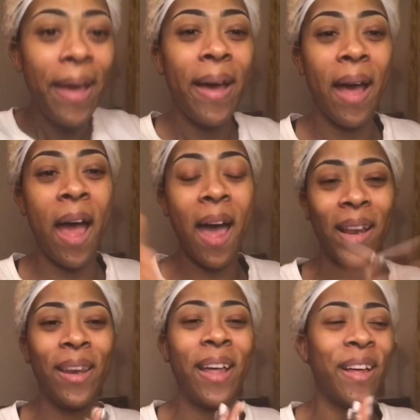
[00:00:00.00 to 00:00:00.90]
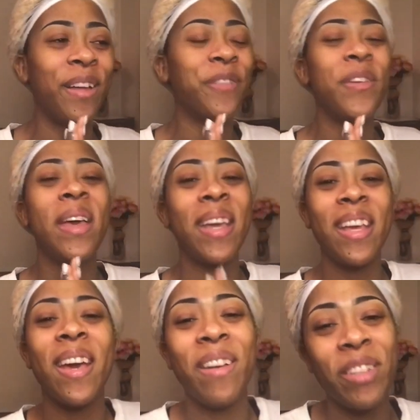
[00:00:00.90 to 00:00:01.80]
I love
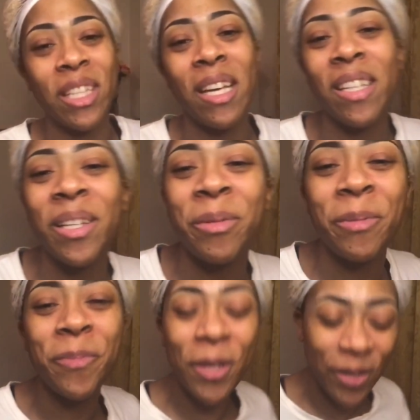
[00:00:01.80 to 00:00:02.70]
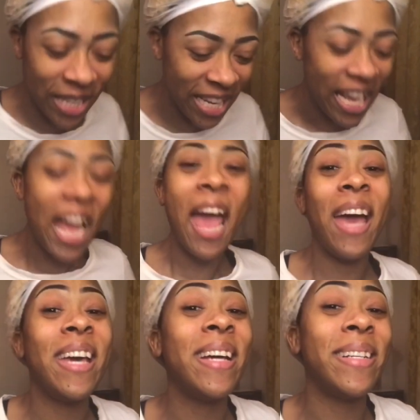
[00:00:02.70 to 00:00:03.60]
any and everything dealing with beauty.
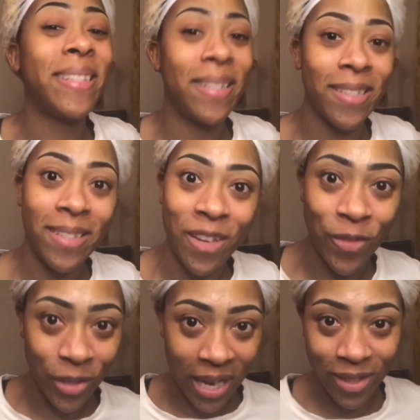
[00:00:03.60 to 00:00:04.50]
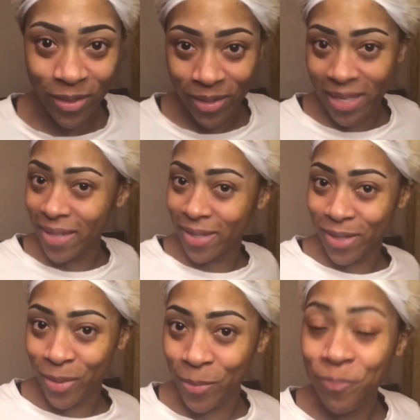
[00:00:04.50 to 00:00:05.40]
And sis, if you like those things
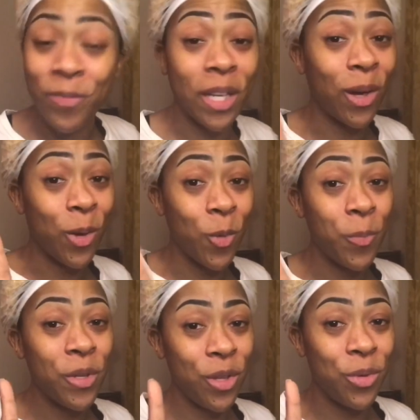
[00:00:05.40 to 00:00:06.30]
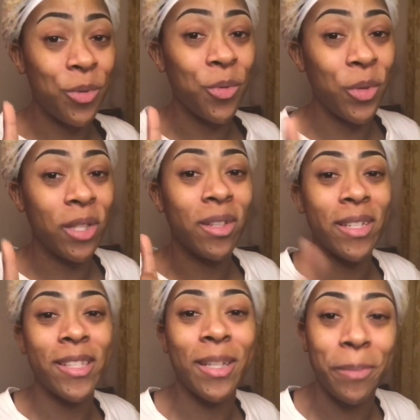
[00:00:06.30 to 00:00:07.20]
too, then I hope you will
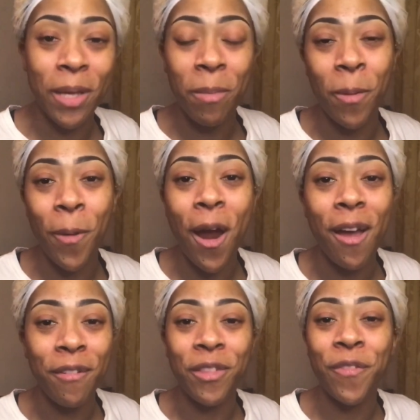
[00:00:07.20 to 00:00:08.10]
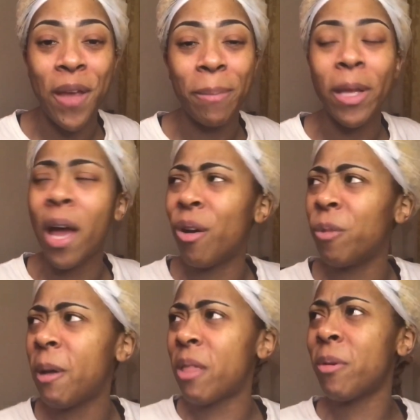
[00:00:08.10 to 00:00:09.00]
consider becoming a part of the family.
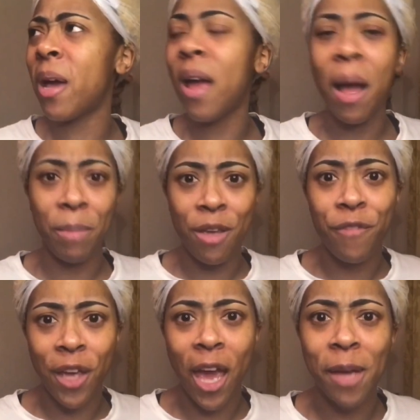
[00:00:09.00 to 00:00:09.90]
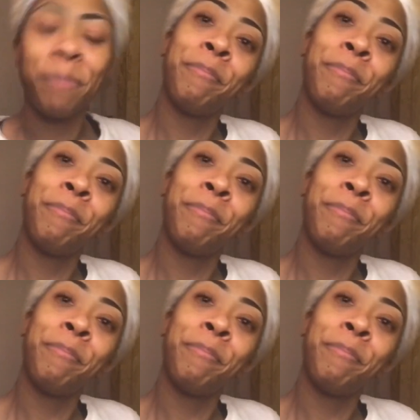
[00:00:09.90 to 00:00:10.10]
Oh, by the way, I'm Ifa K.